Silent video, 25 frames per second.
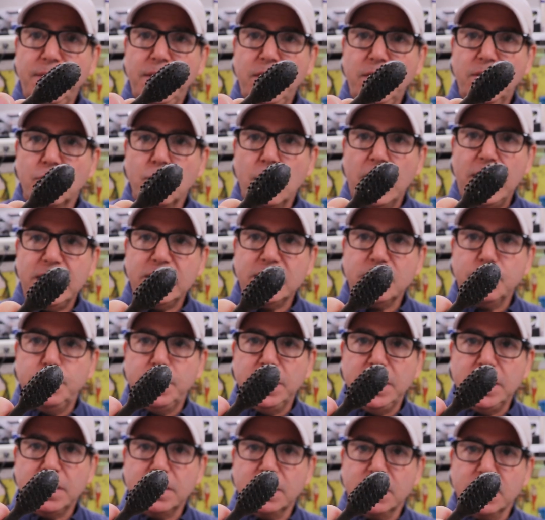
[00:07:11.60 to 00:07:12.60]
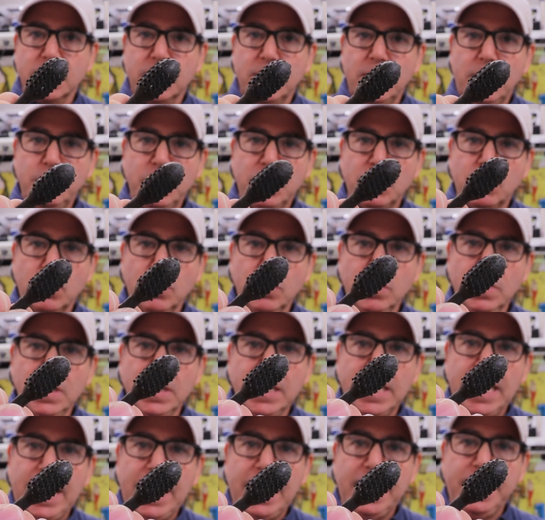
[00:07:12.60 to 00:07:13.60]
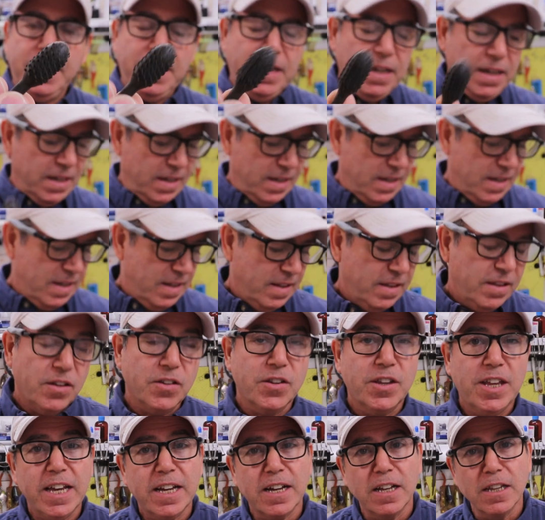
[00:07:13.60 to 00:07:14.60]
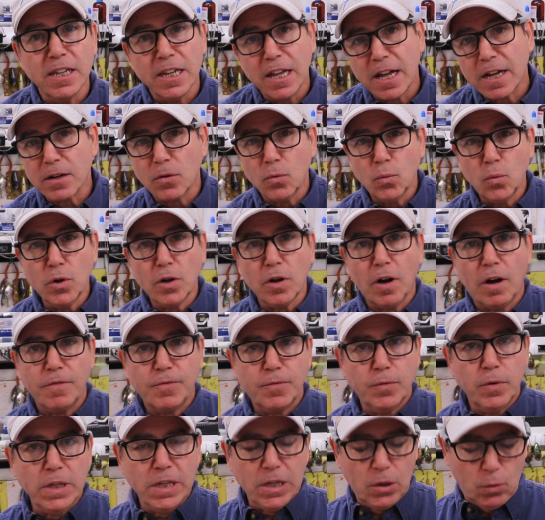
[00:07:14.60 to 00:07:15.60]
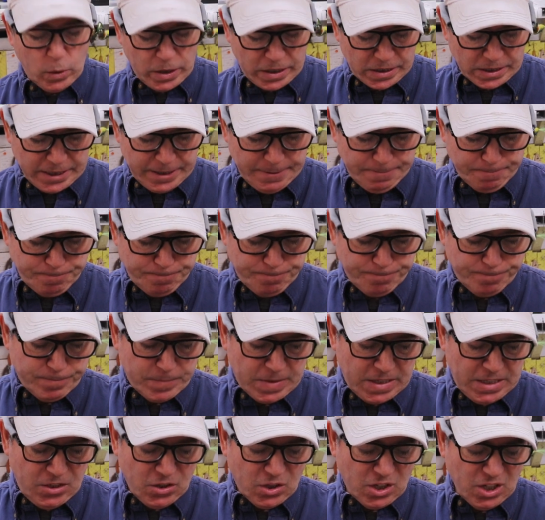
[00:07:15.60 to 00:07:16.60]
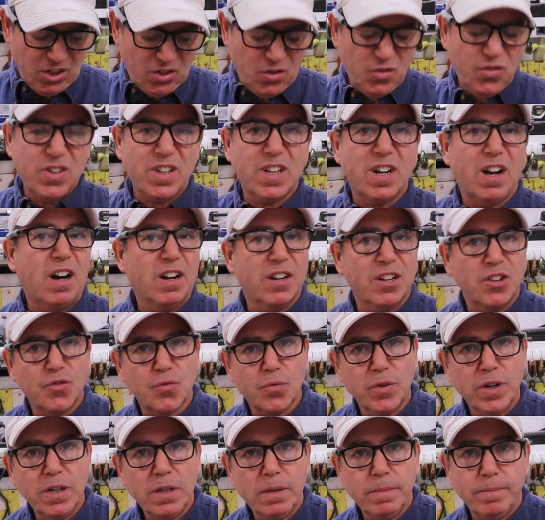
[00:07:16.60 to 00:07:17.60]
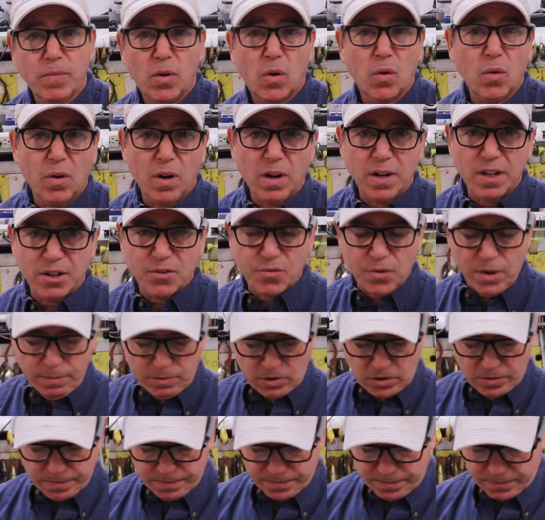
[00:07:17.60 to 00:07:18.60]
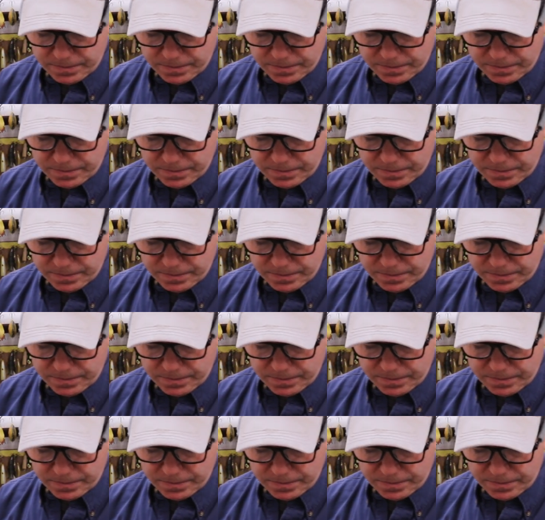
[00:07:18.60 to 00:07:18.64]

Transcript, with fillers: And these rasp bits come in really handy. They'll take a lot of wood off really quickly, and you can use it on a drill or on a Dremel.